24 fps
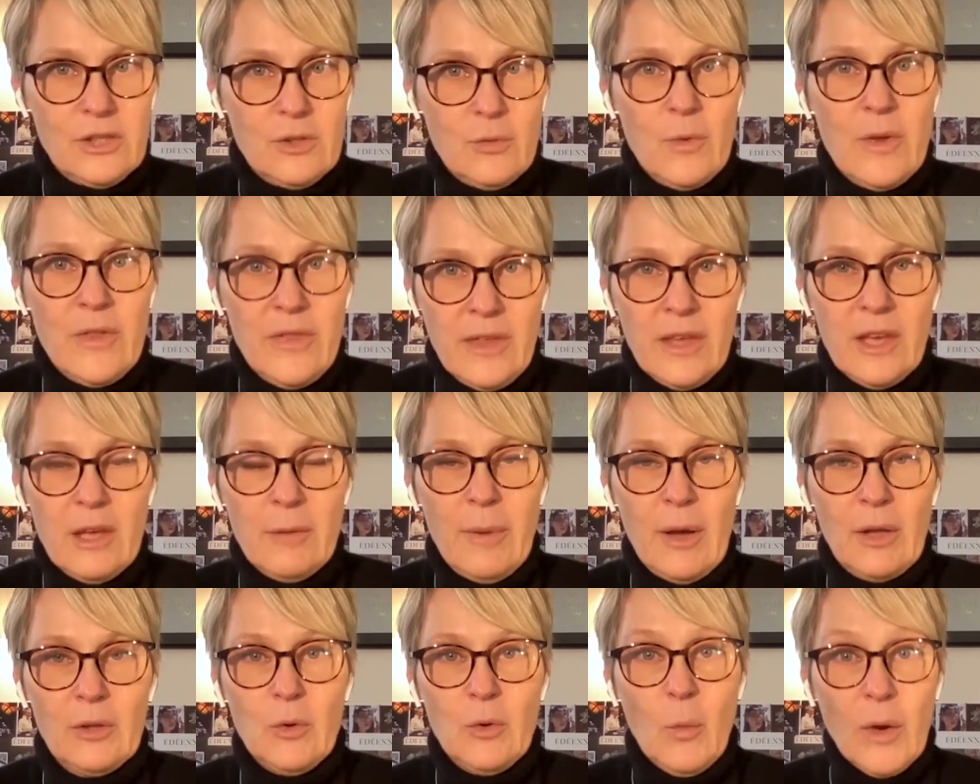we think
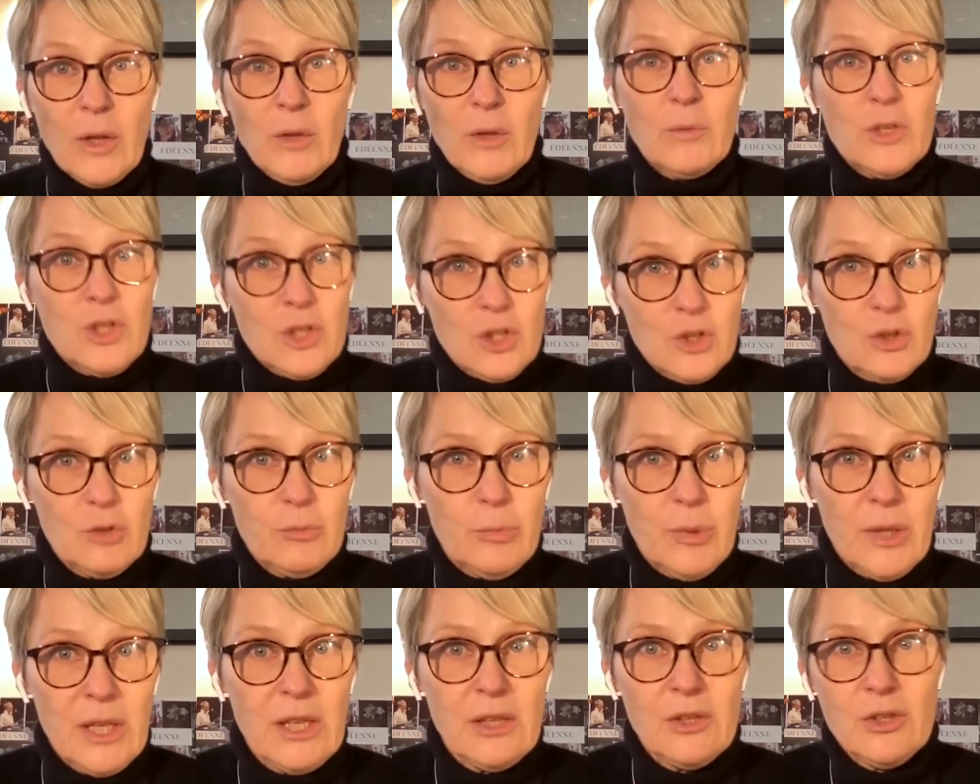about what we
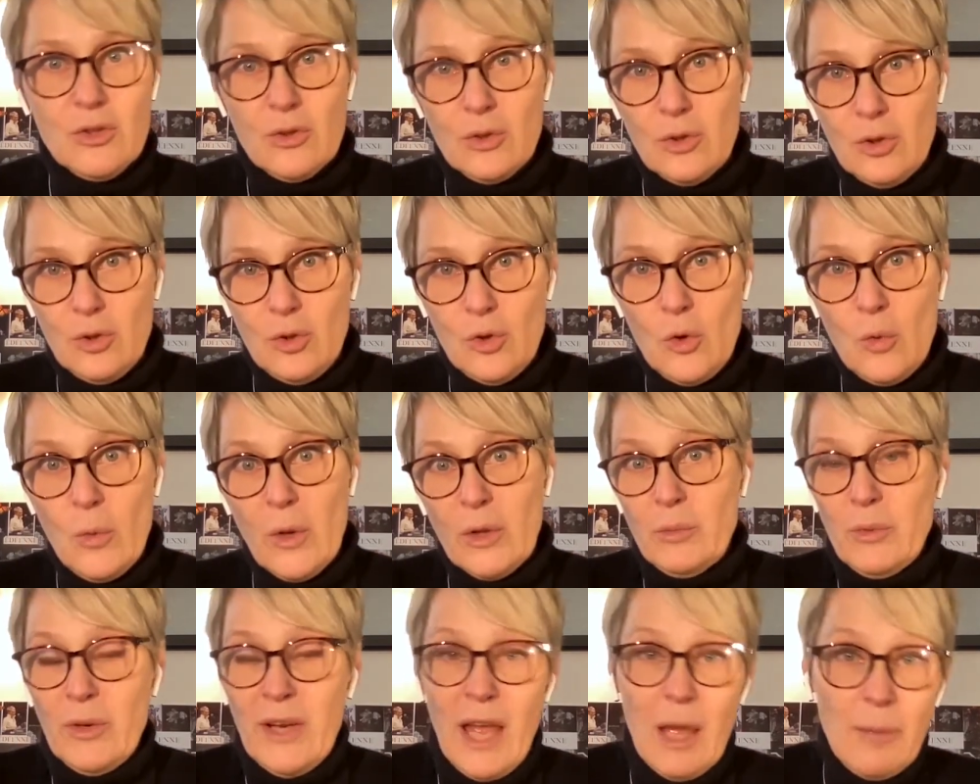should do,
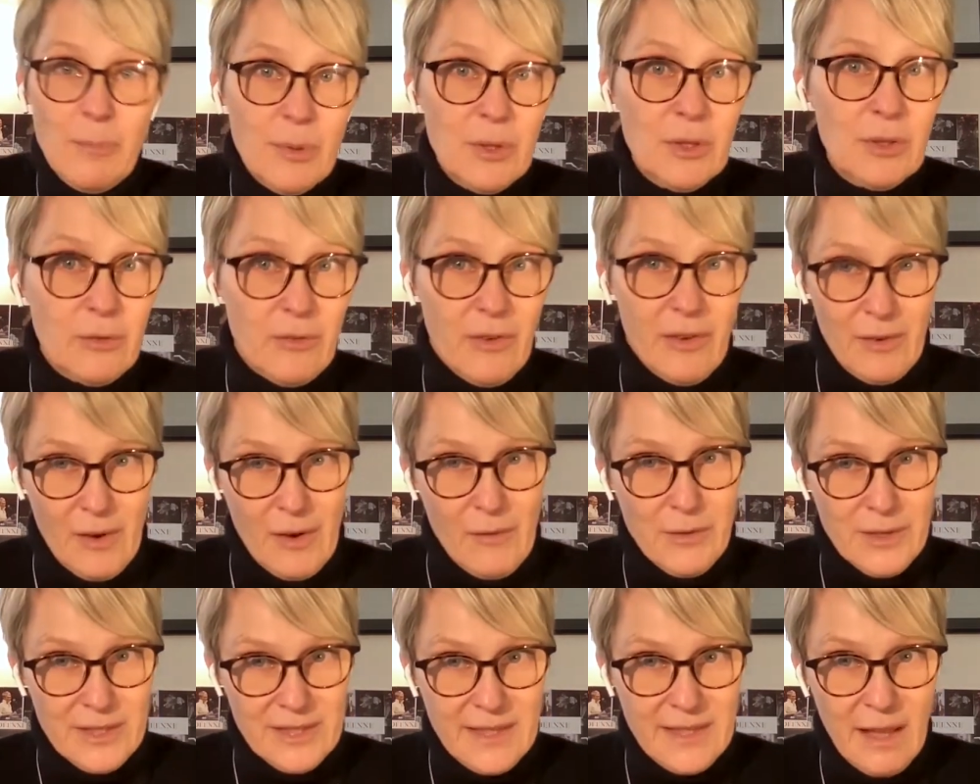what will happen to
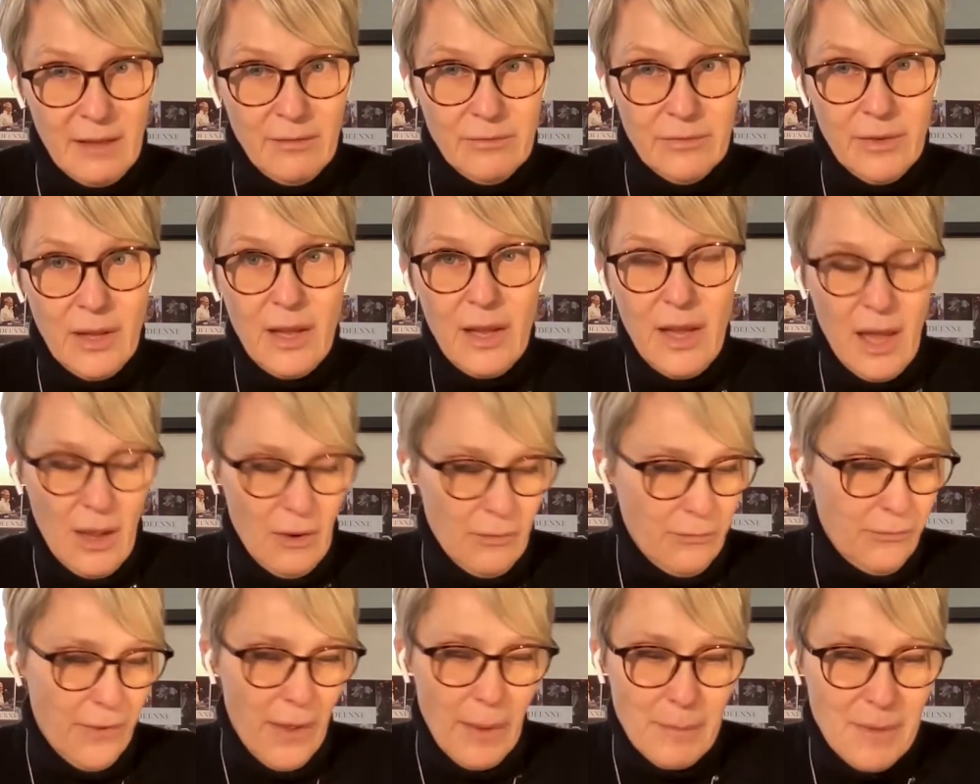ourselves,
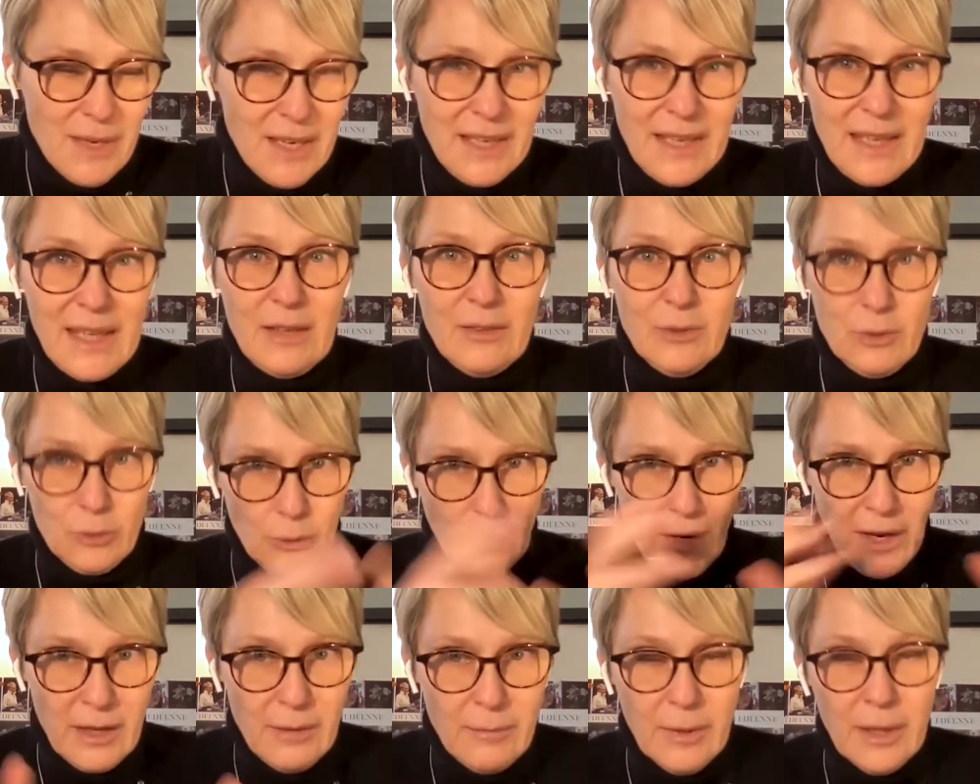a family,
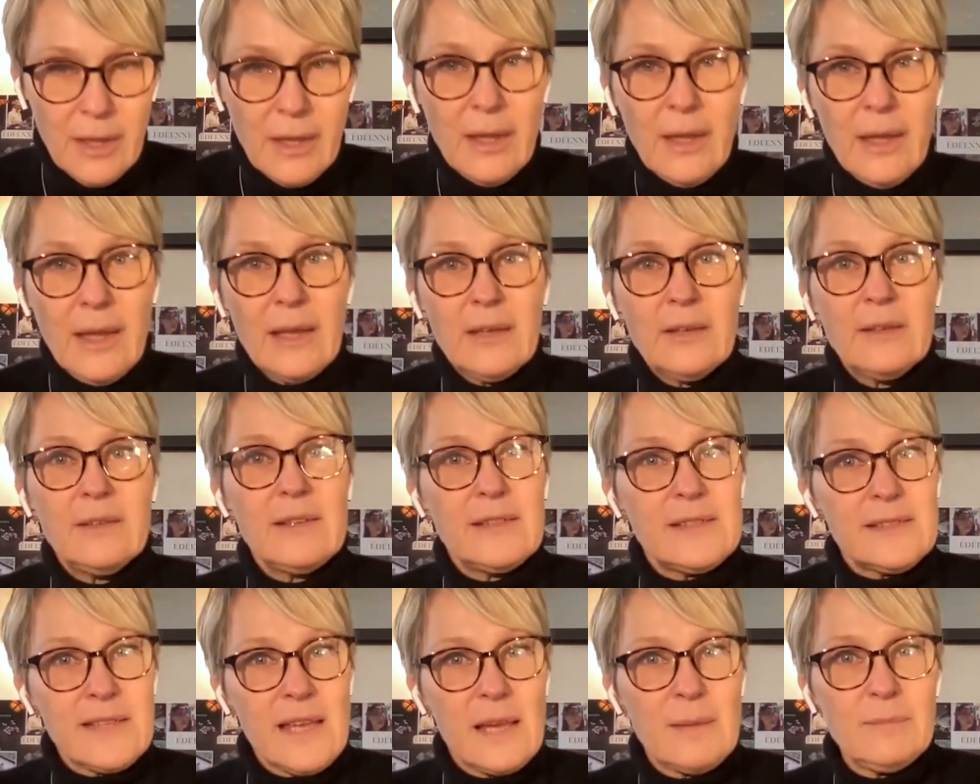tribe, and
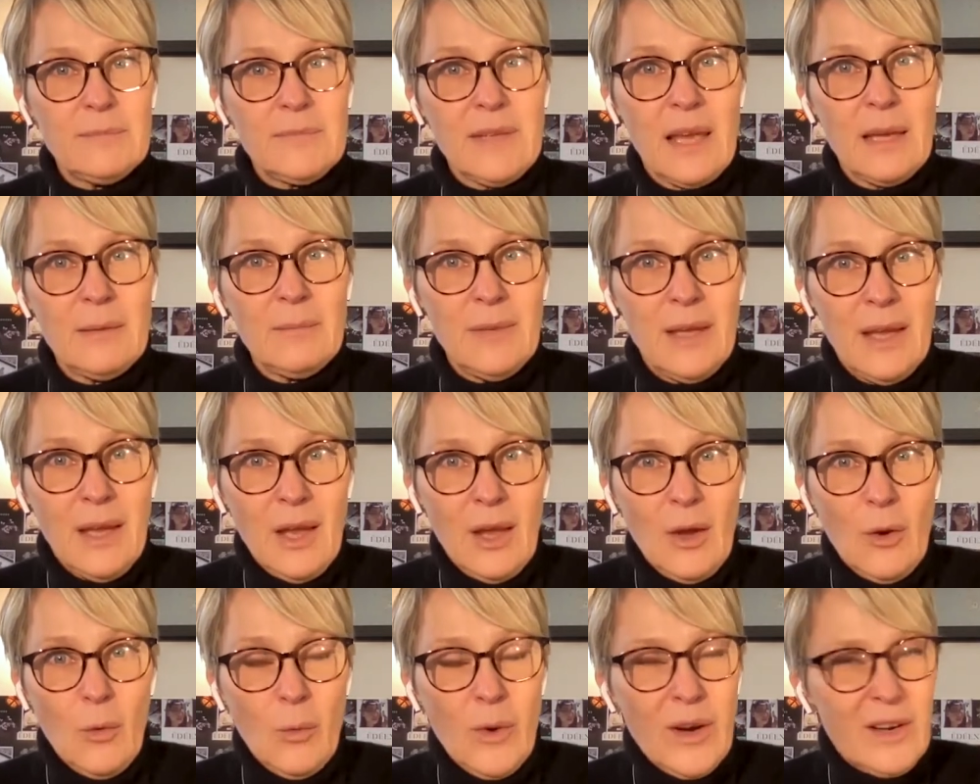at the same time,
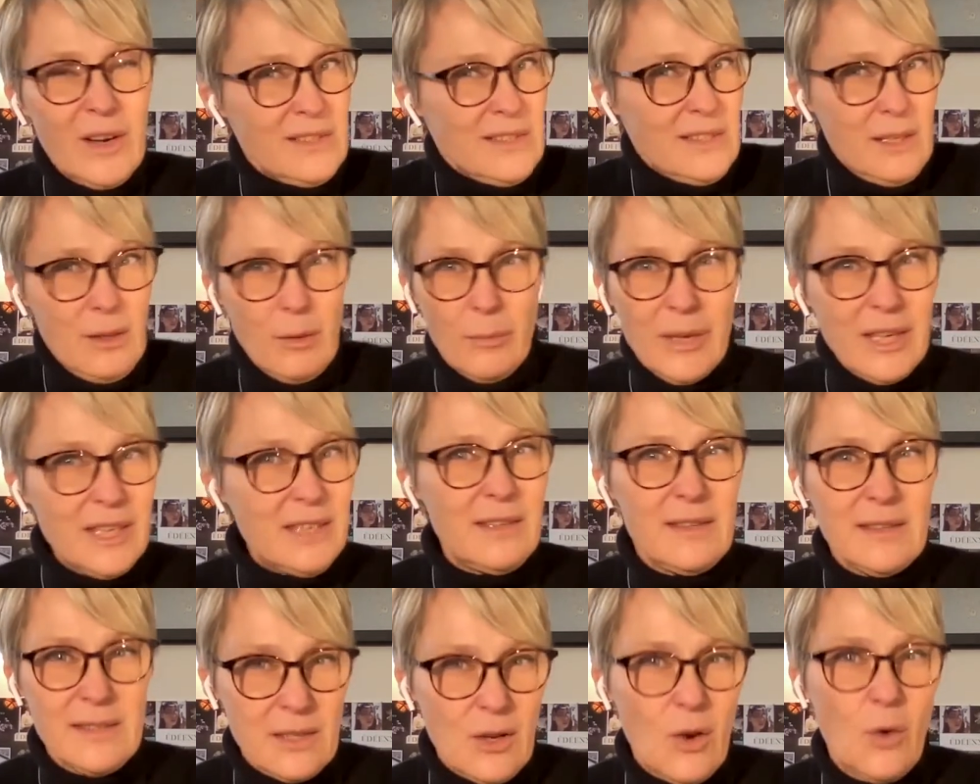where's the
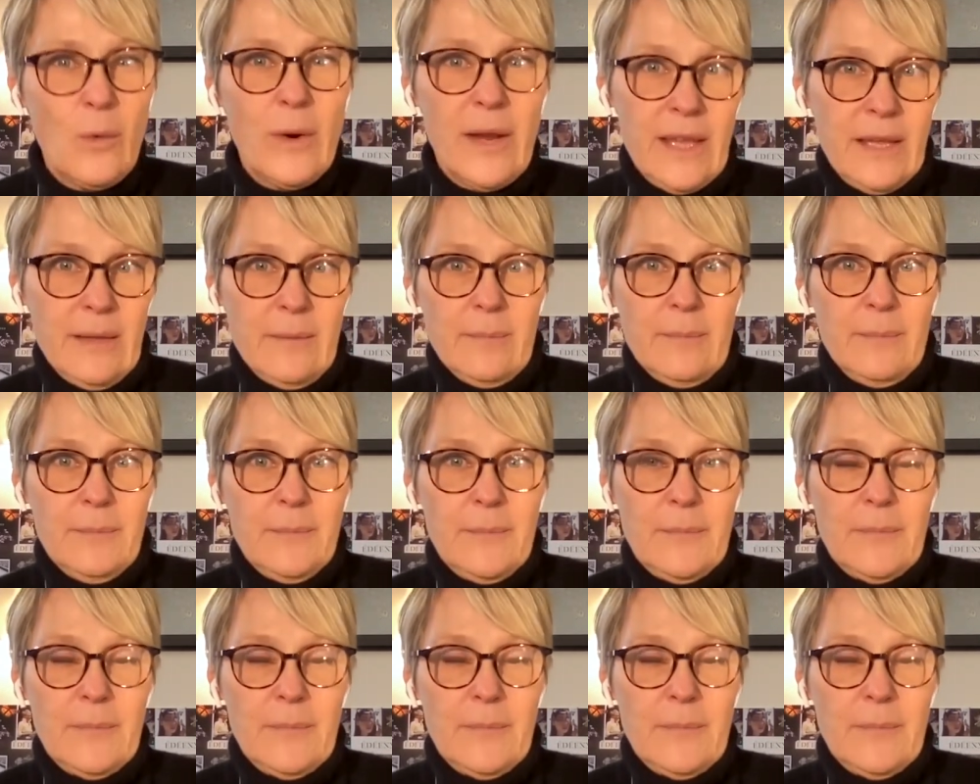humanity is going.